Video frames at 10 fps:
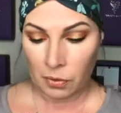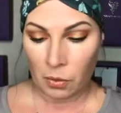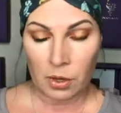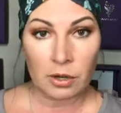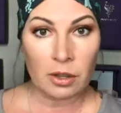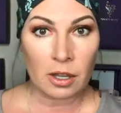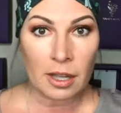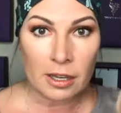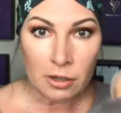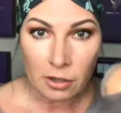or you'll look
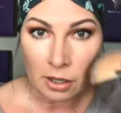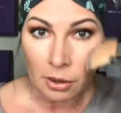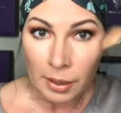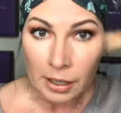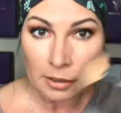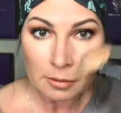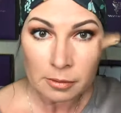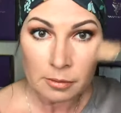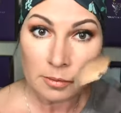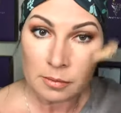like you're glowing.
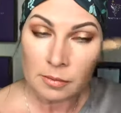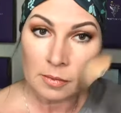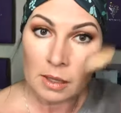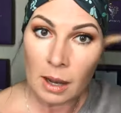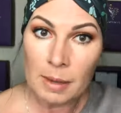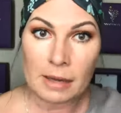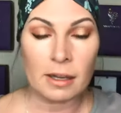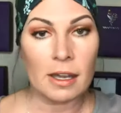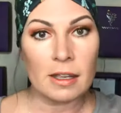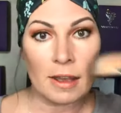I
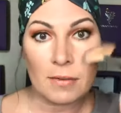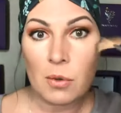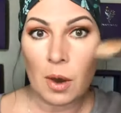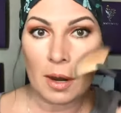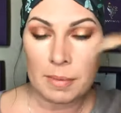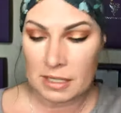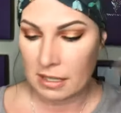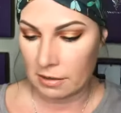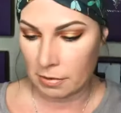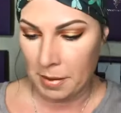mean, if you want to be
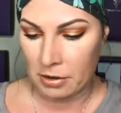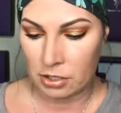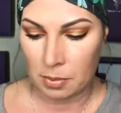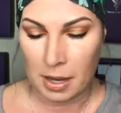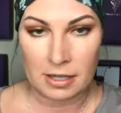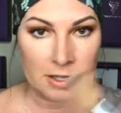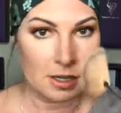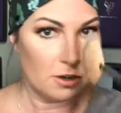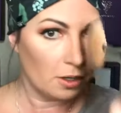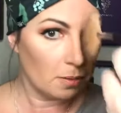seen from outer space,
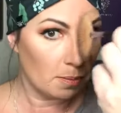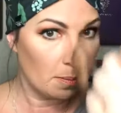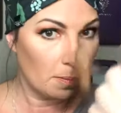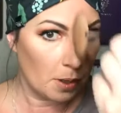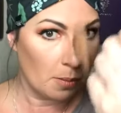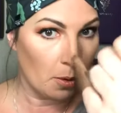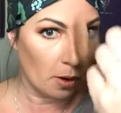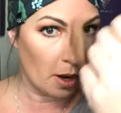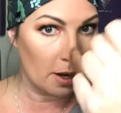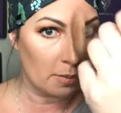then you can put more on.